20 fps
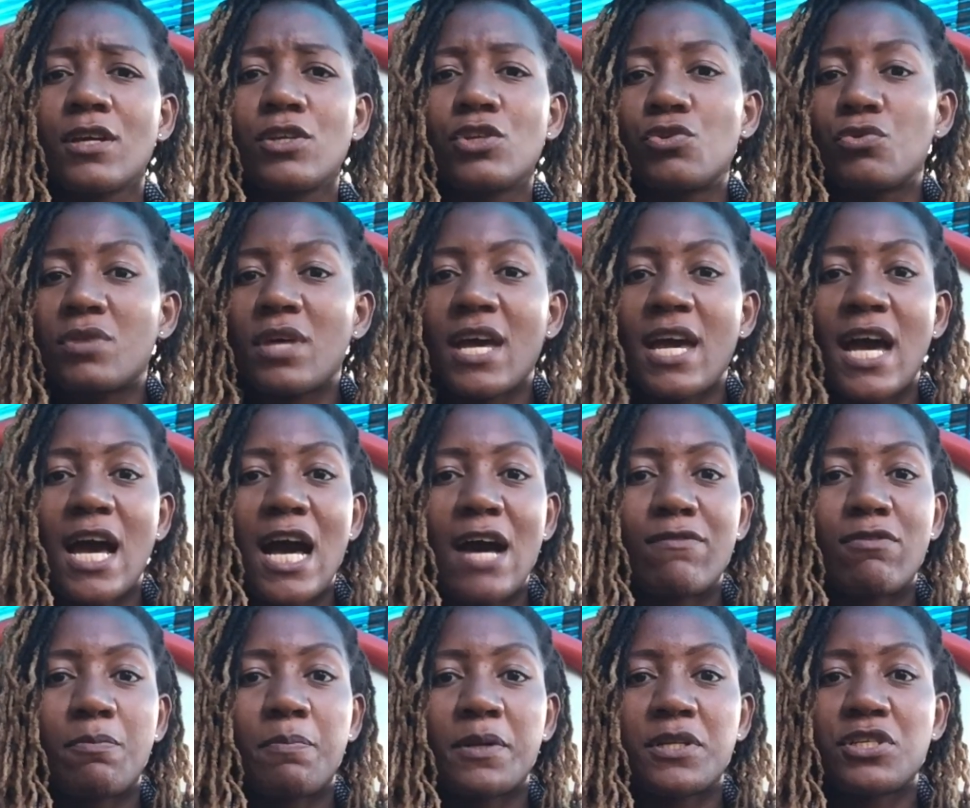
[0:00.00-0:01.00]
Do they
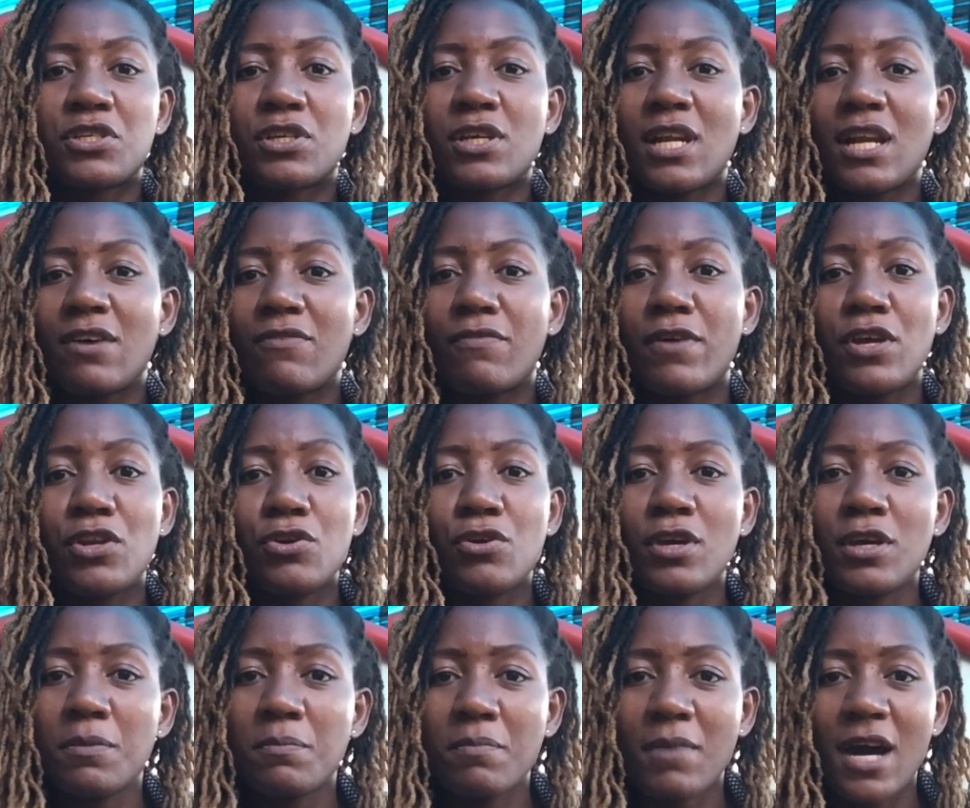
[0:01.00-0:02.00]
have a particular venue
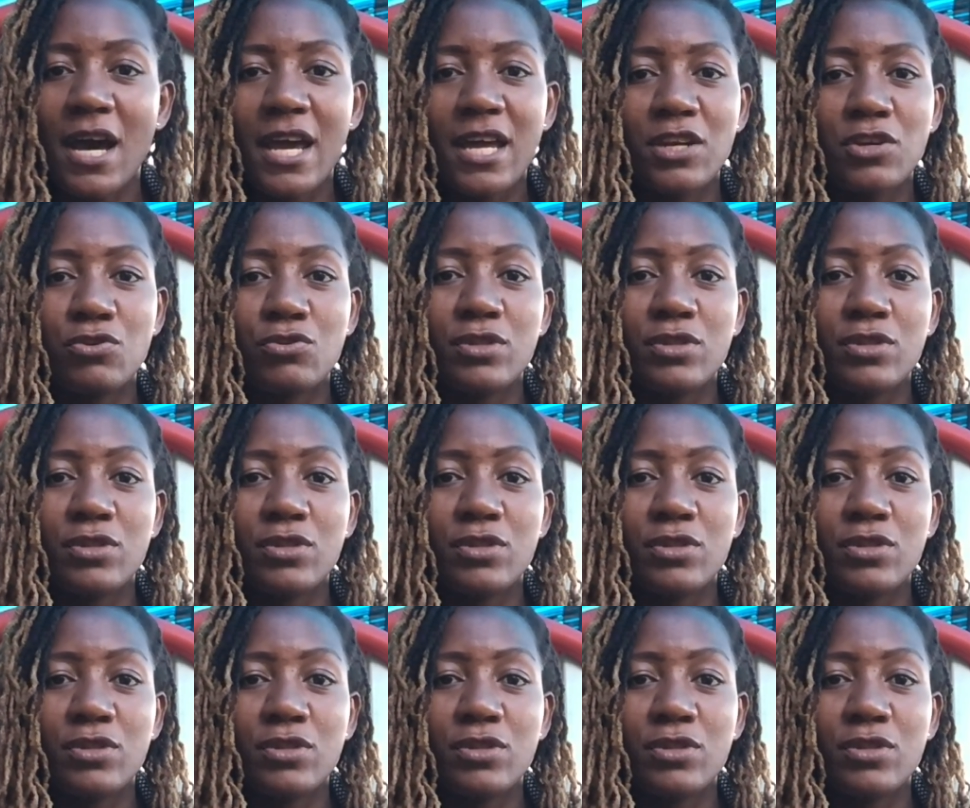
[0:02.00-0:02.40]
in mind?